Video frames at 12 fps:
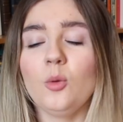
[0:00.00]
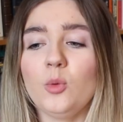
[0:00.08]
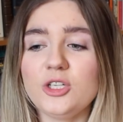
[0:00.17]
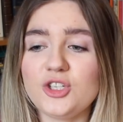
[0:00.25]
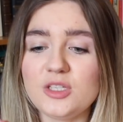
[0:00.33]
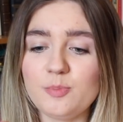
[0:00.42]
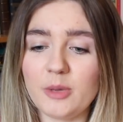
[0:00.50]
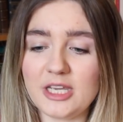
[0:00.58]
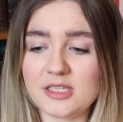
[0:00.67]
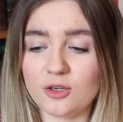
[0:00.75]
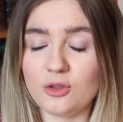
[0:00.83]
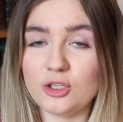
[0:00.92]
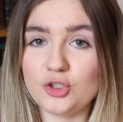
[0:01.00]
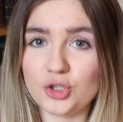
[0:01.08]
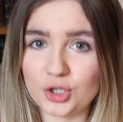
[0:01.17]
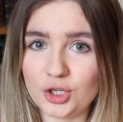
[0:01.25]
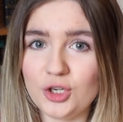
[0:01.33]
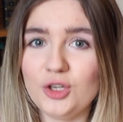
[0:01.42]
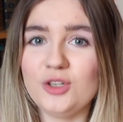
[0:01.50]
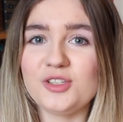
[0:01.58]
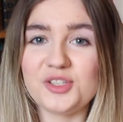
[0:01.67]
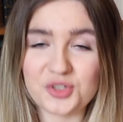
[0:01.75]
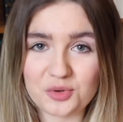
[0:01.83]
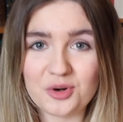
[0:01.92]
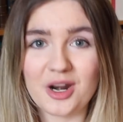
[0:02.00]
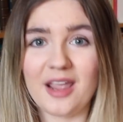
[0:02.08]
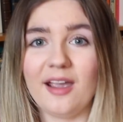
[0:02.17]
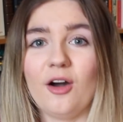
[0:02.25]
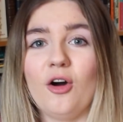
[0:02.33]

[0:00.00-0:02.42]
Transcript: which is based on the true story